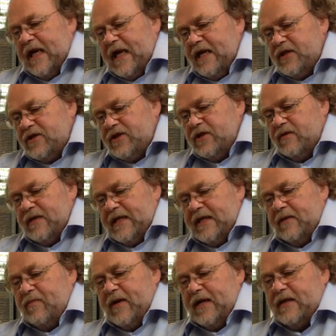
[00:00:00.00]
into an
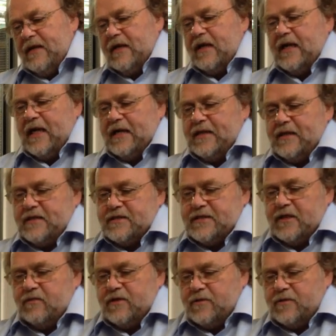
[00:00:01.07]
independent candidacy,